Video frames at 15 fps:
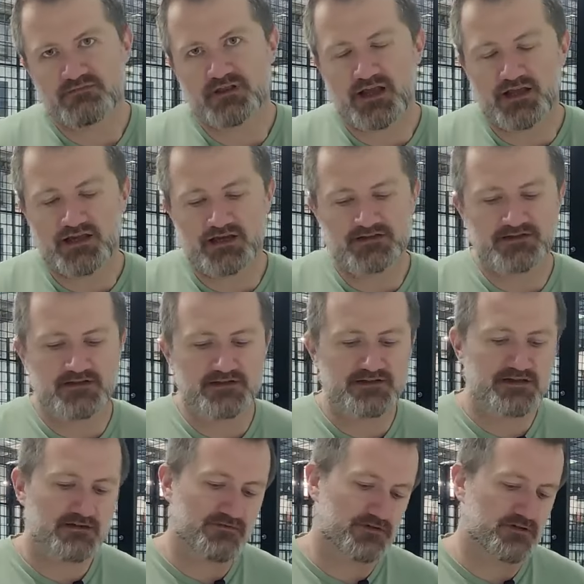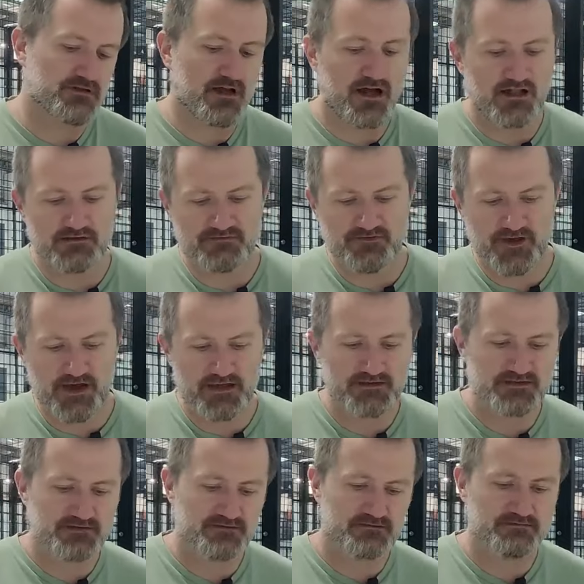like I said, 7.5, 8
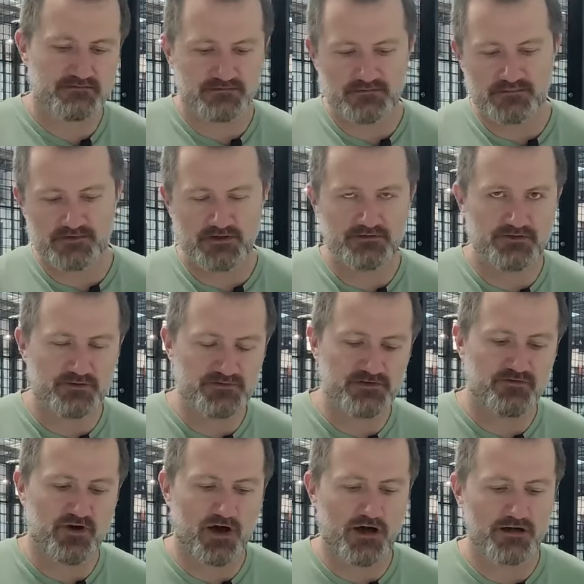in terms of